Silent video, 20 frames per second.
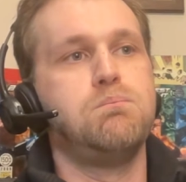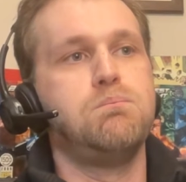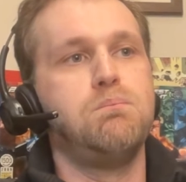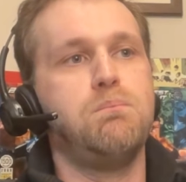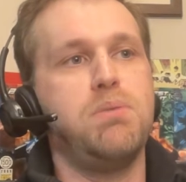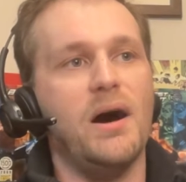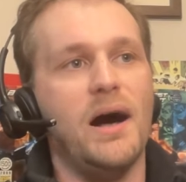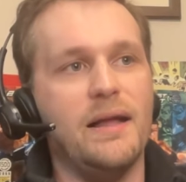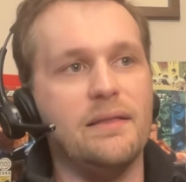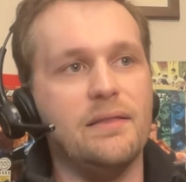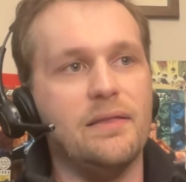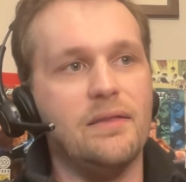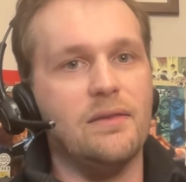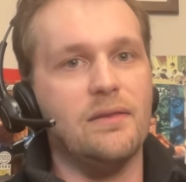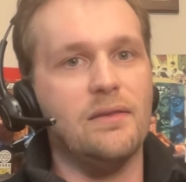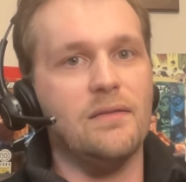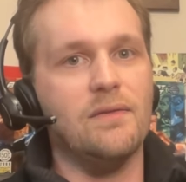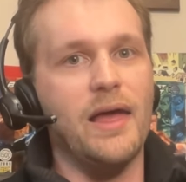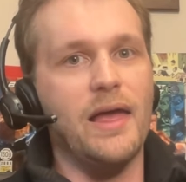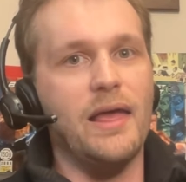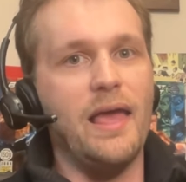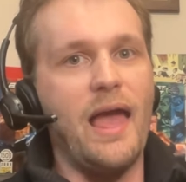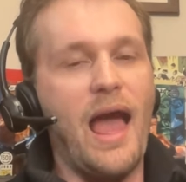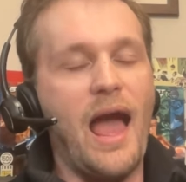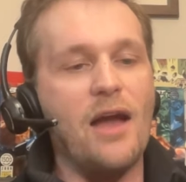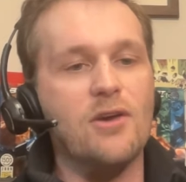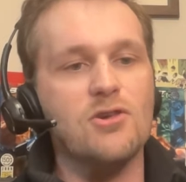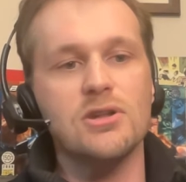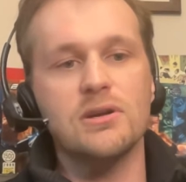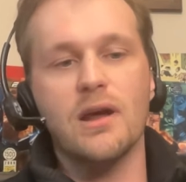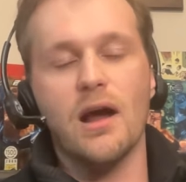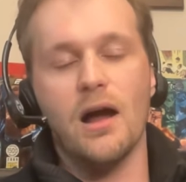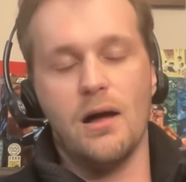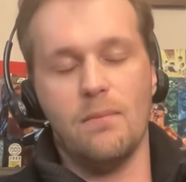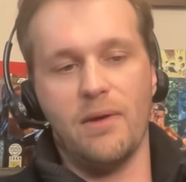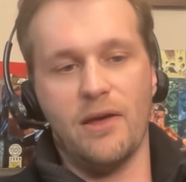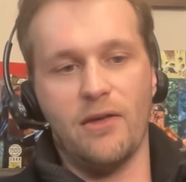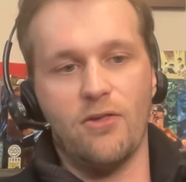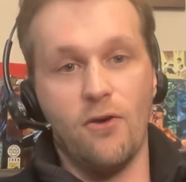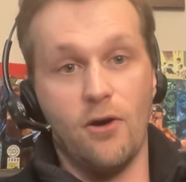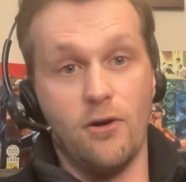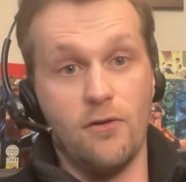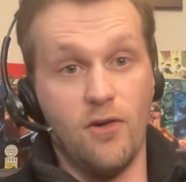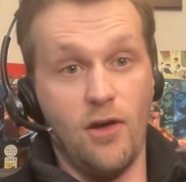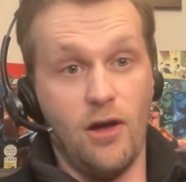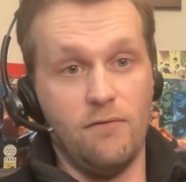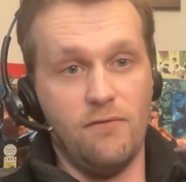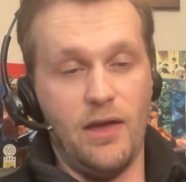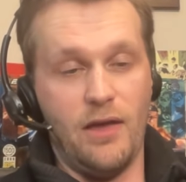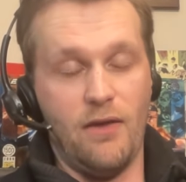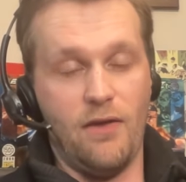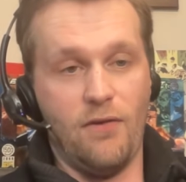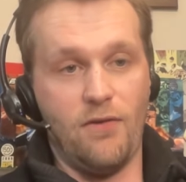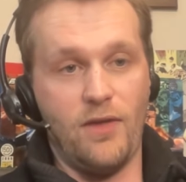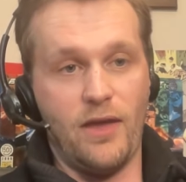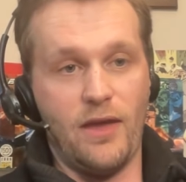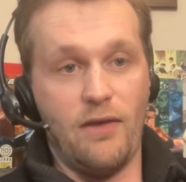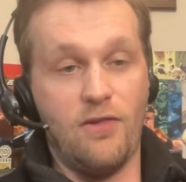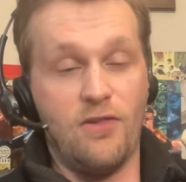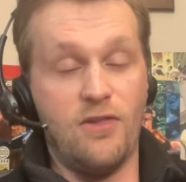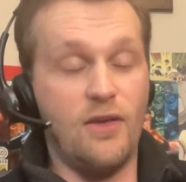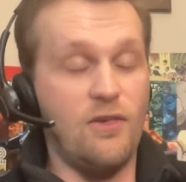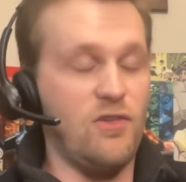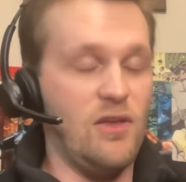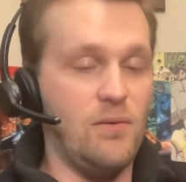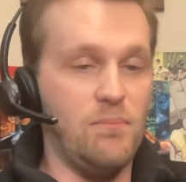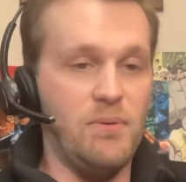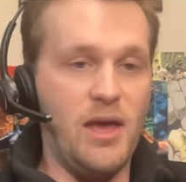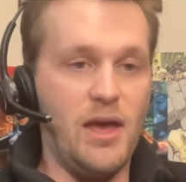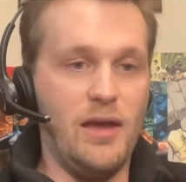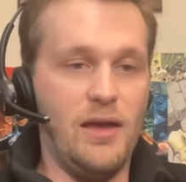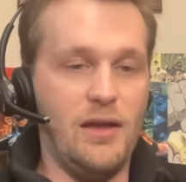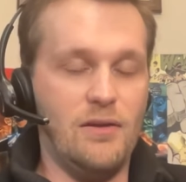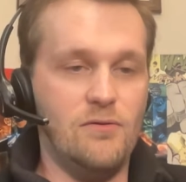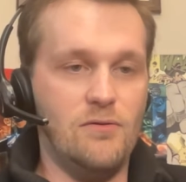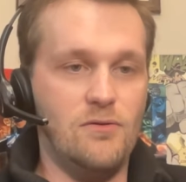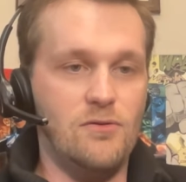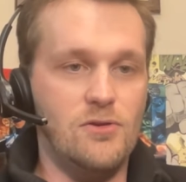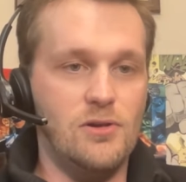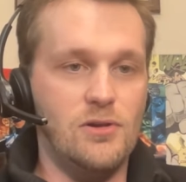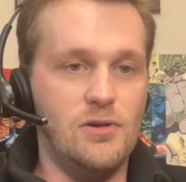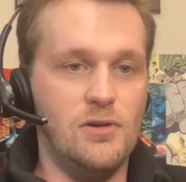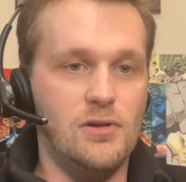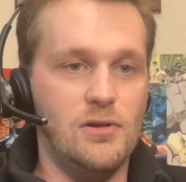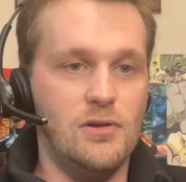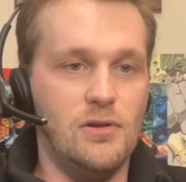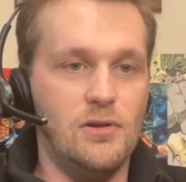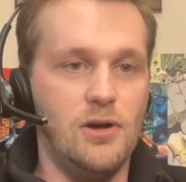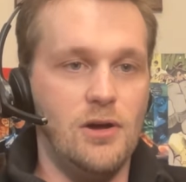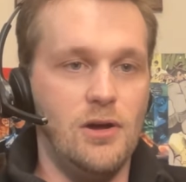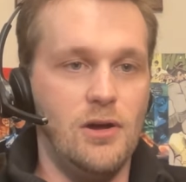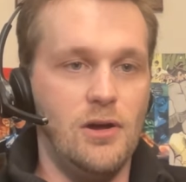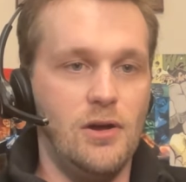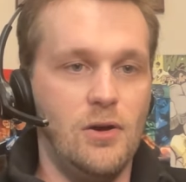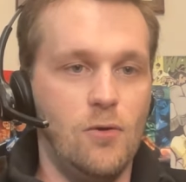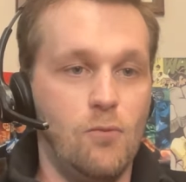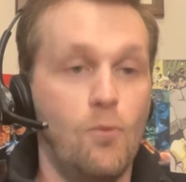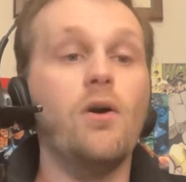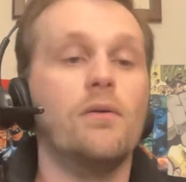but like action comic starts off as like a 60 page well